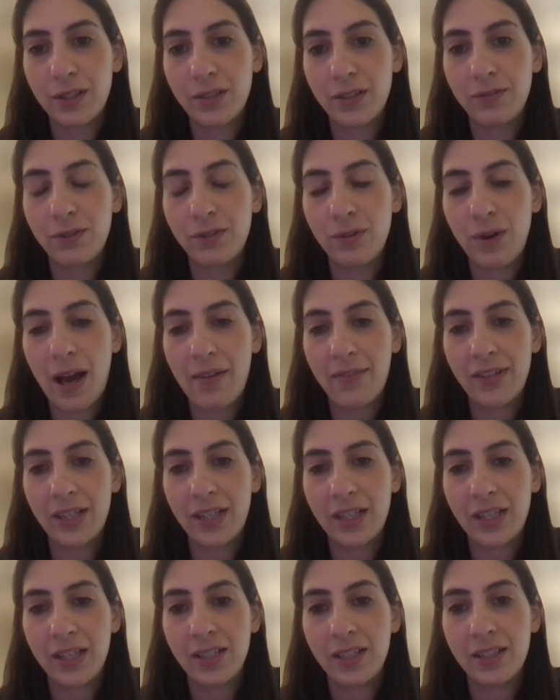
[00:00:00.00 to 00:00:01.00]
if you have
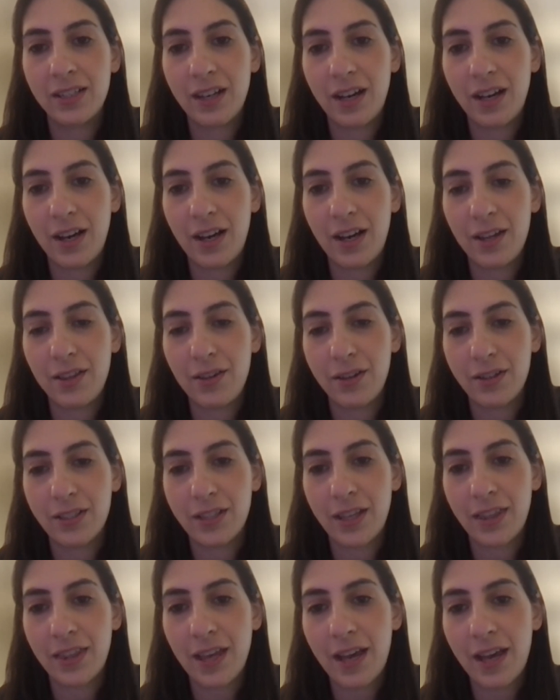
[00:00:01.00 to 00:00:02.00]
any thoughts
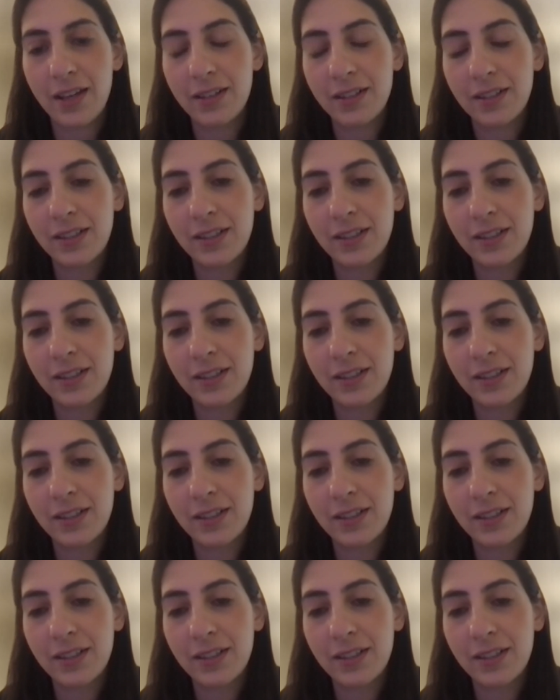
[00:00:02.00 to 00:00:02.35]
on that.